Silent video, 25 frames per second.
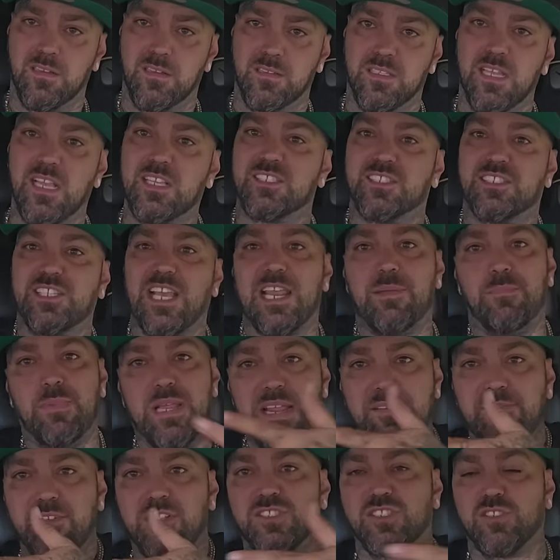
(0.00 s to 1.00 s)
That same
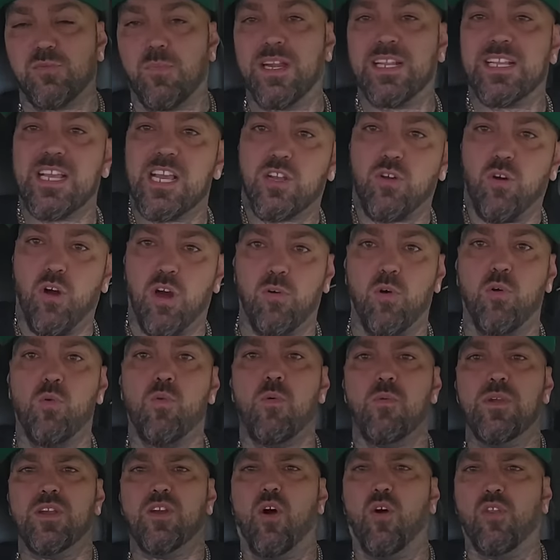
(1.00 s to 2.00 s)
evening, somebody got caught on
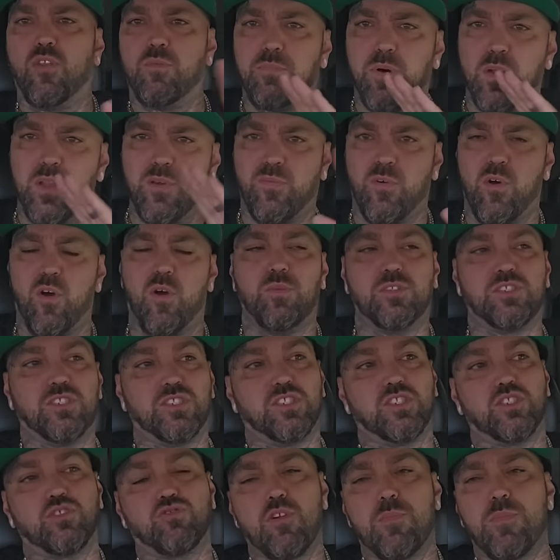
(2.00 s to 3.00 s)
what we call the boulevard, which
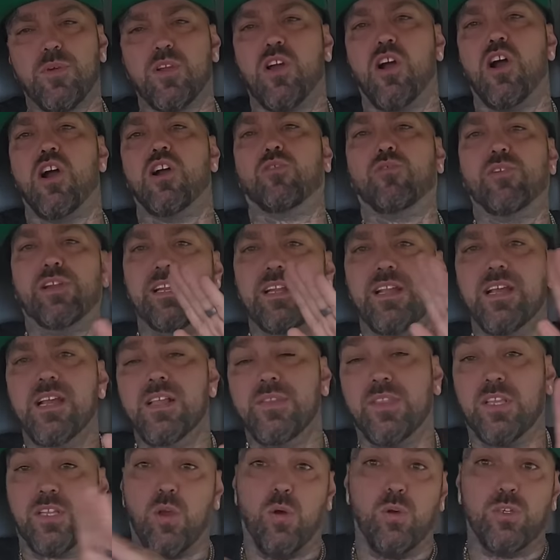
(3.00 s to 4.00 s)
is a strip of concrete
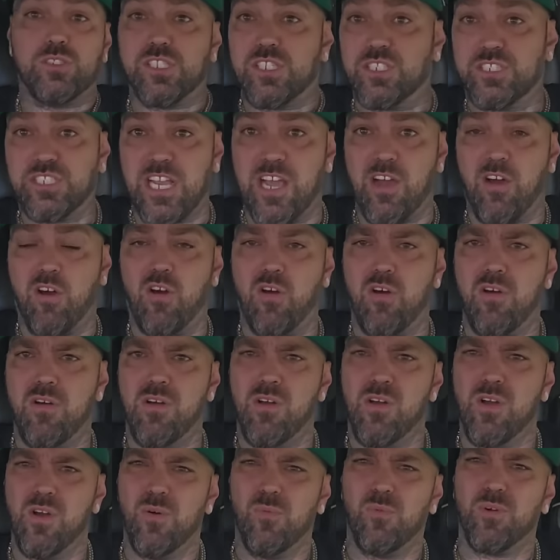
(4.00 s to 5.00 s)
that goes to the chow hall
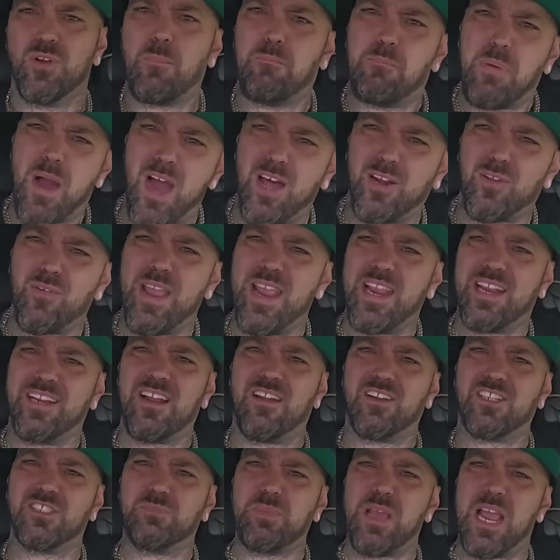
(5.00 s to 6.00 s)
with a bottle hanging
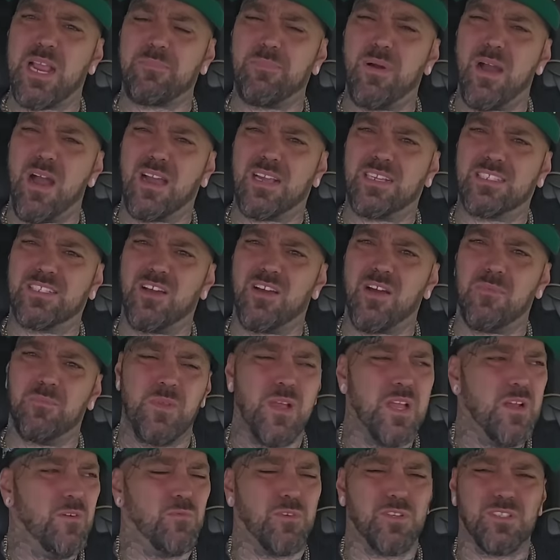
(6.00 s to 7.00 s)
out his back pocket.
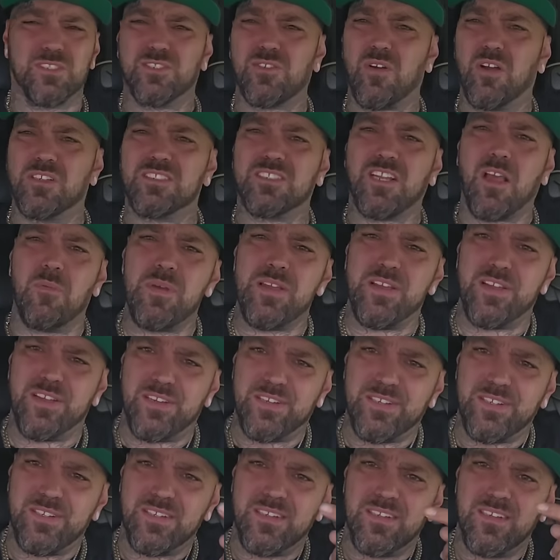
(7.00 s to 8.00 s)
When a sergeant, come
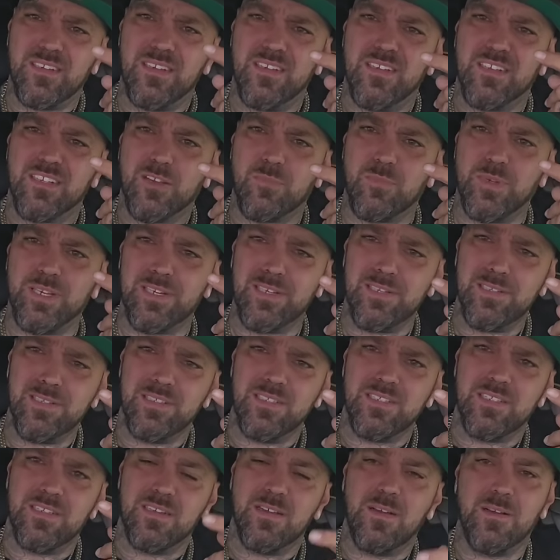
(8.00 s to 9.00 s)
here, come here,
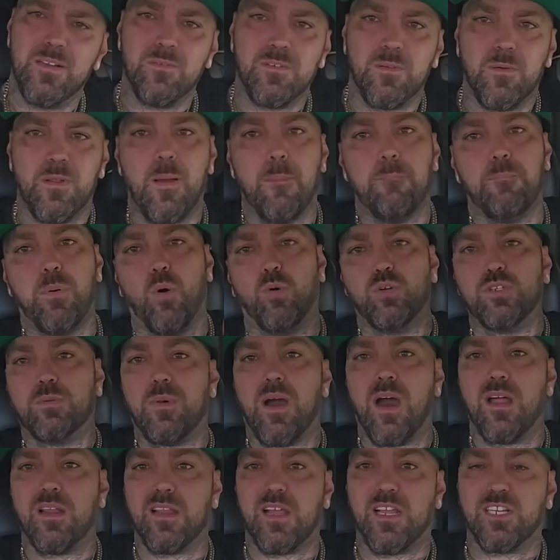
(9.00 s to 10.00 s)
and pulled the
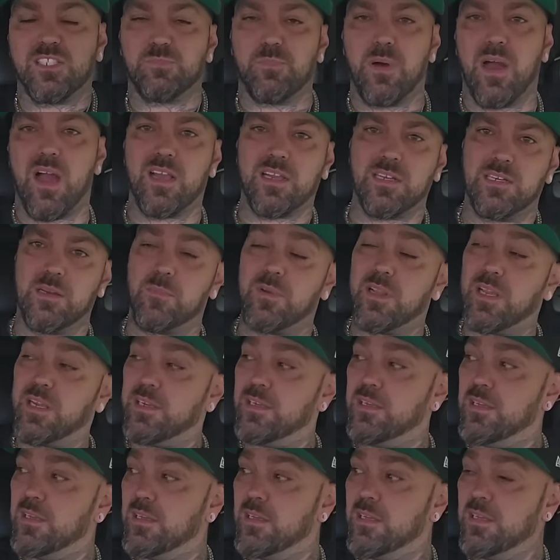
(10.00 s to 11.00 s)
bottle out of his pocket. I'm like,
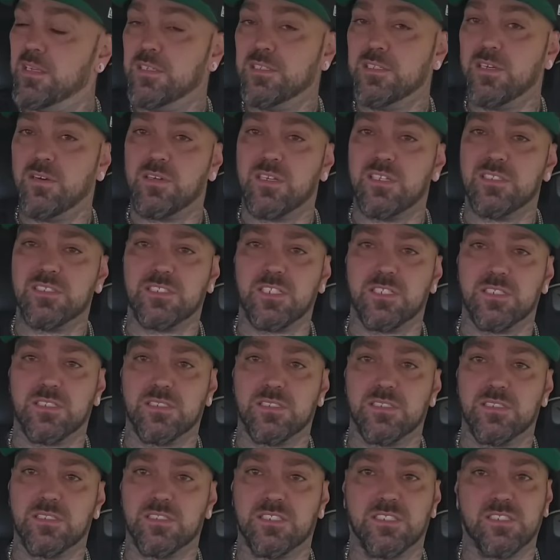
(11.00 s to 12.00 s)
yo, there's
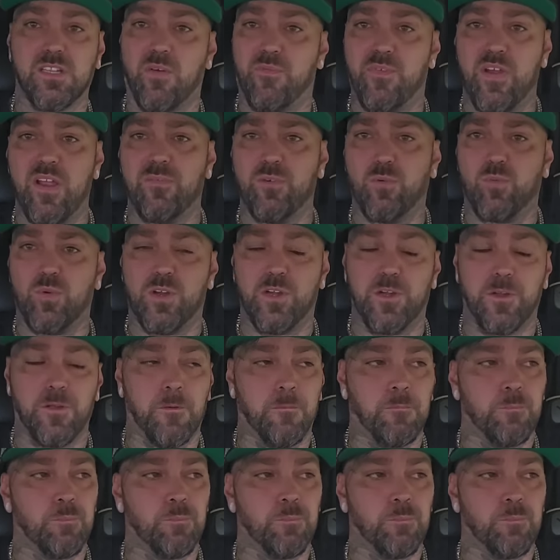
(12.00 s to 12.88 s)
just stuff everywhere.